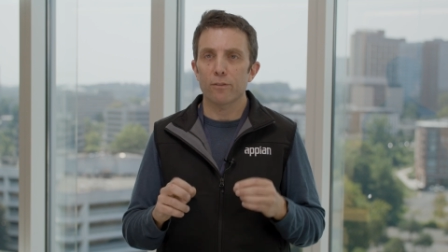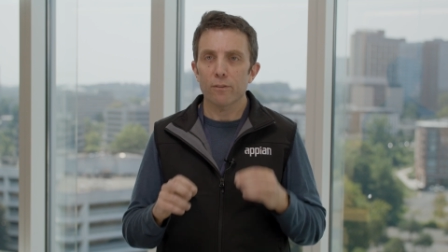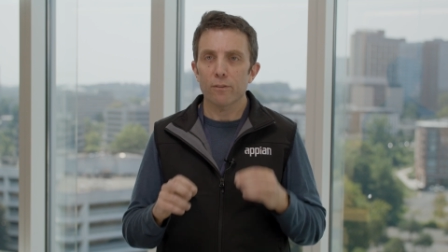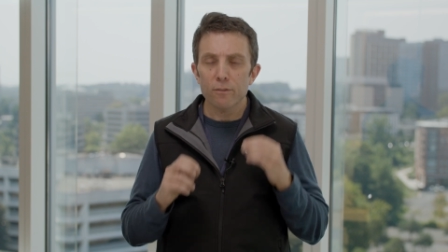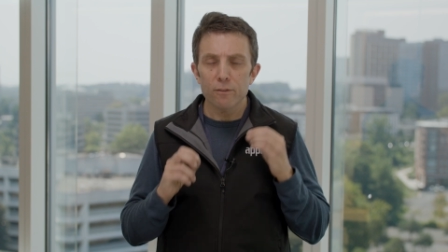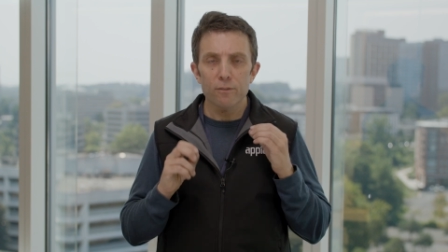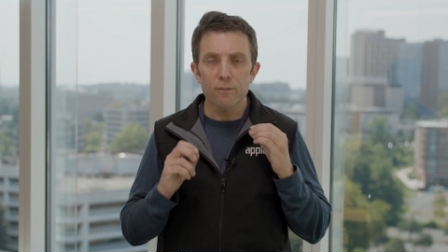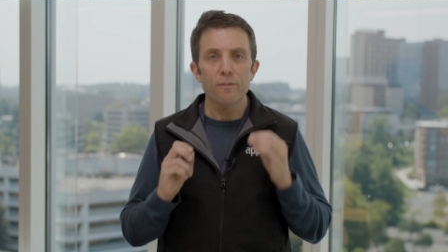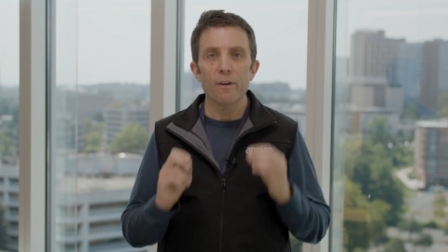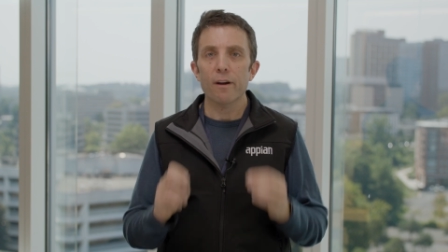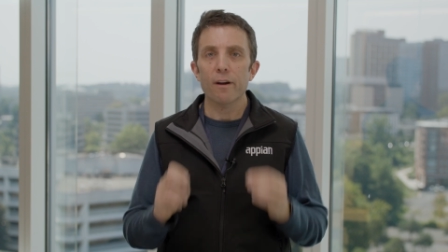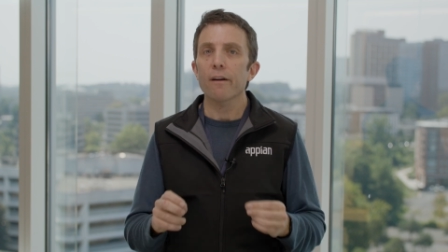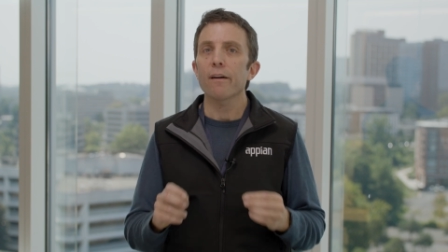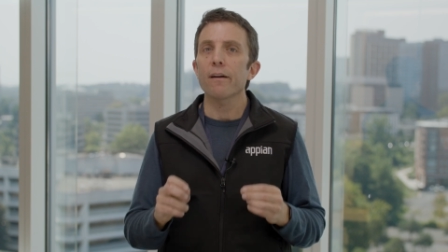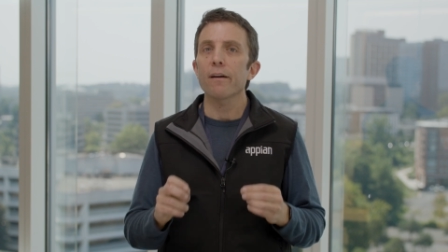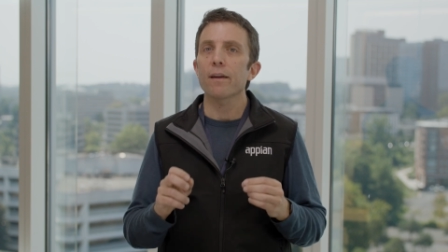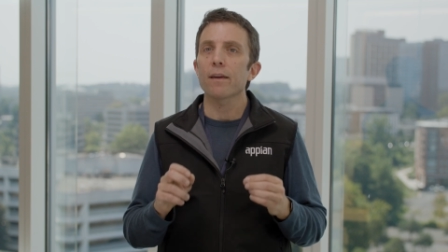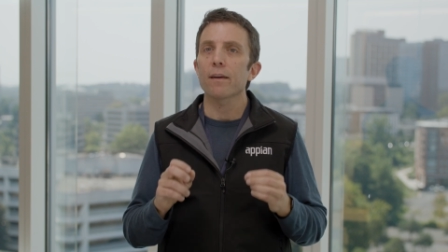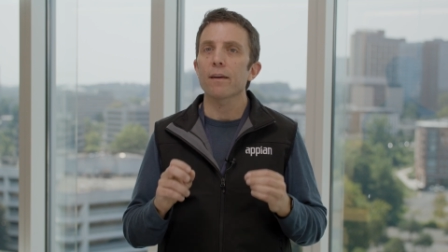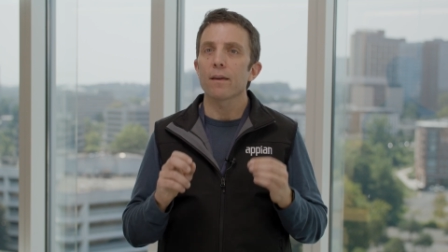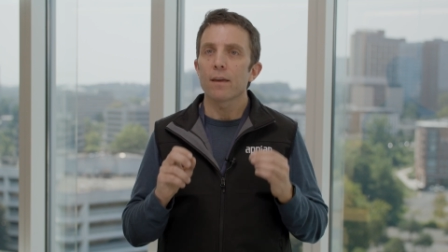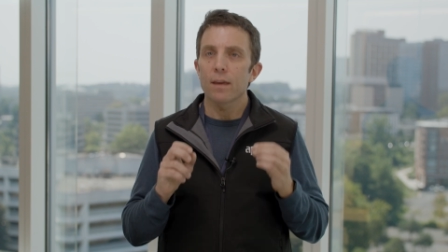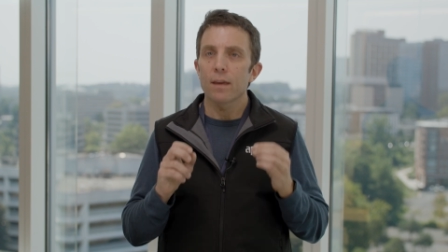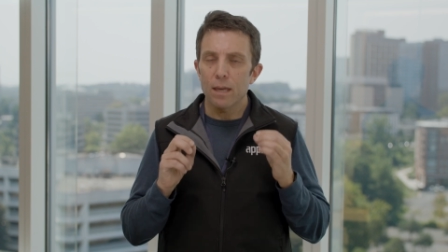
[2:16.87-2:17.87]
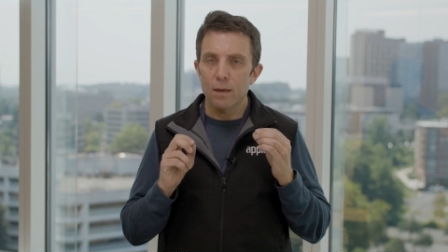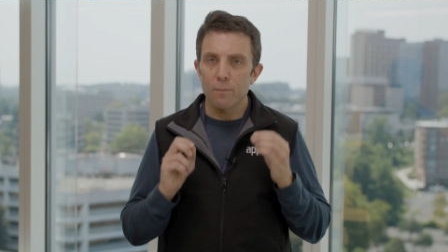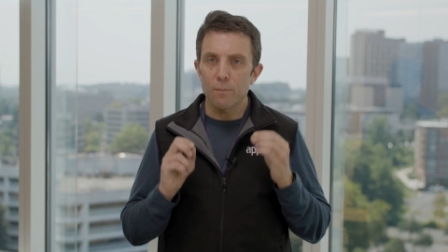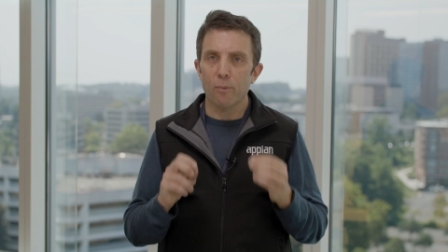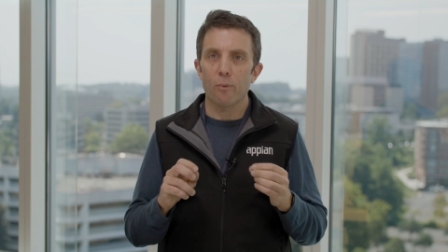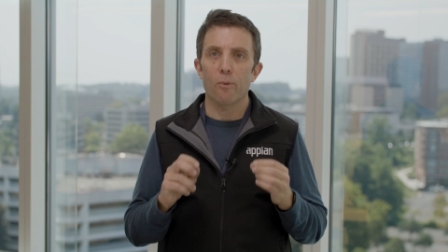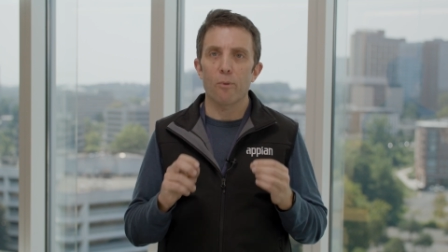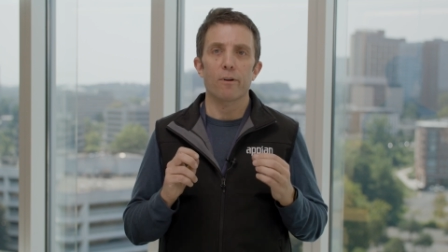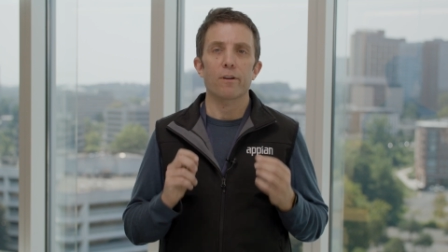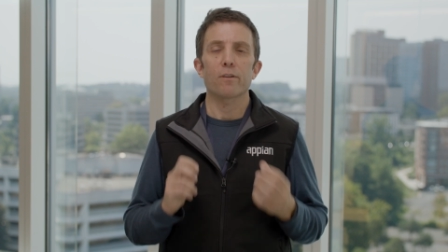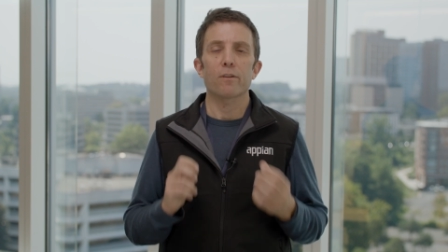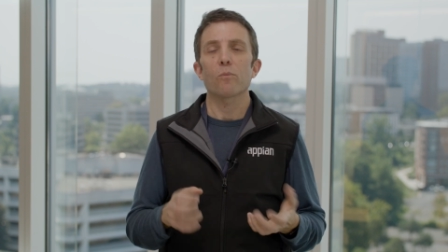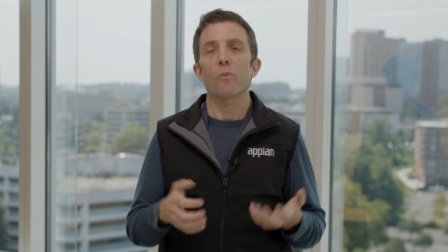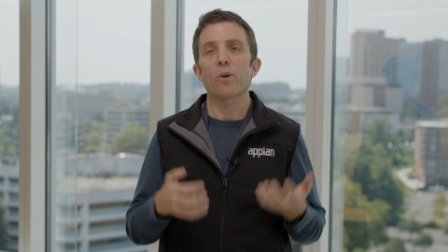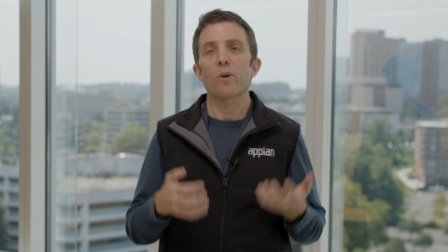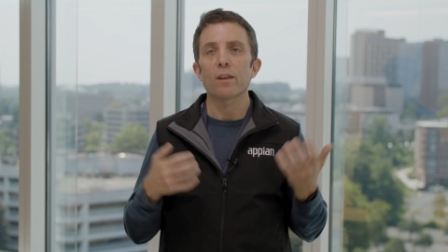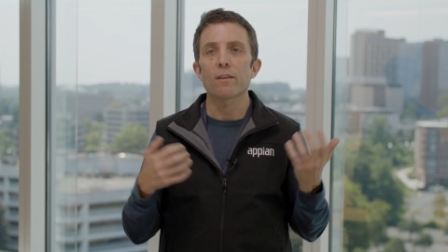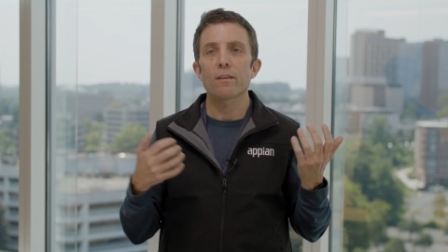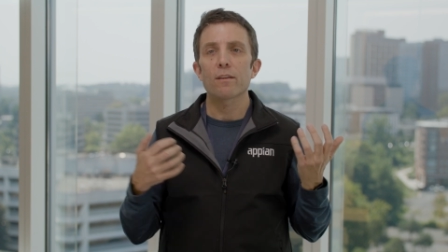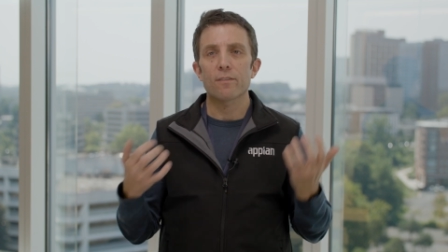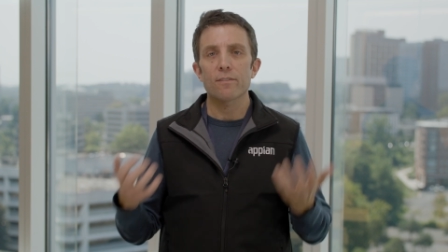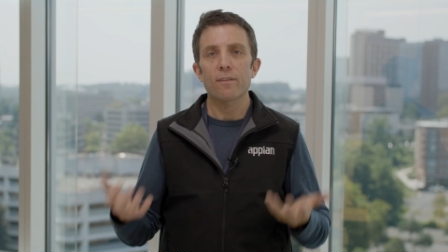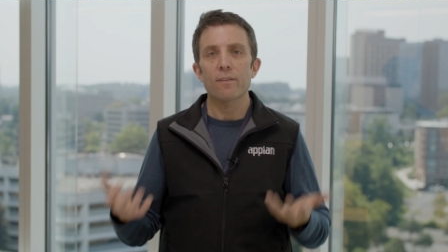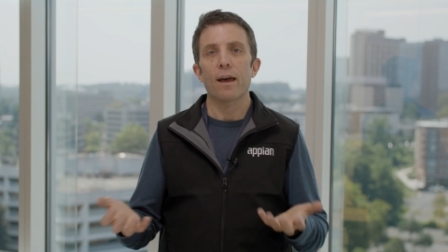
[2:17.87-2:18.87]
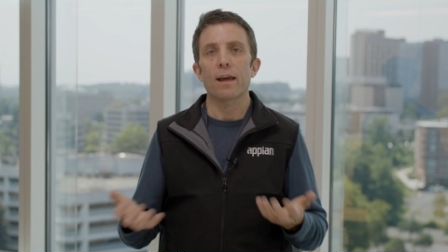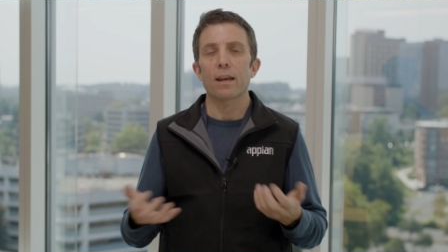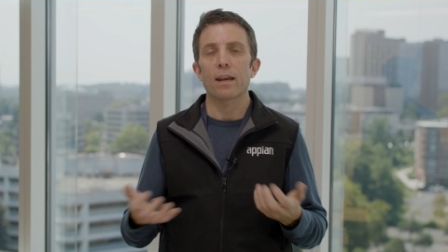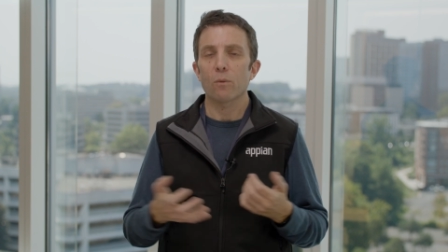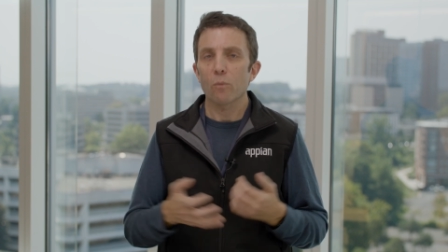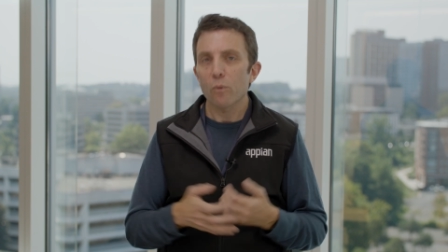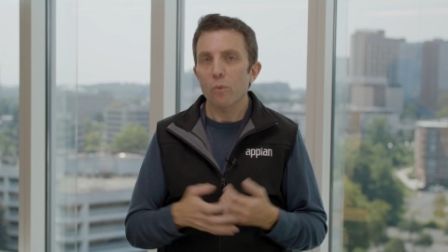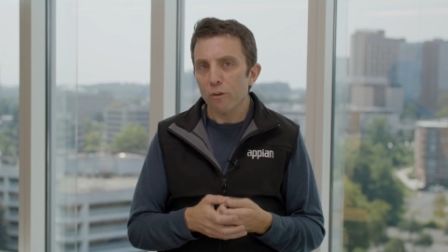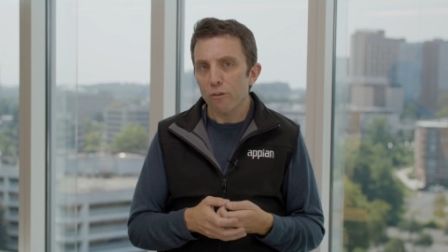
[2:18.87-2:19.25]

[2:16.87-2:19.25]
So this is very important when deciding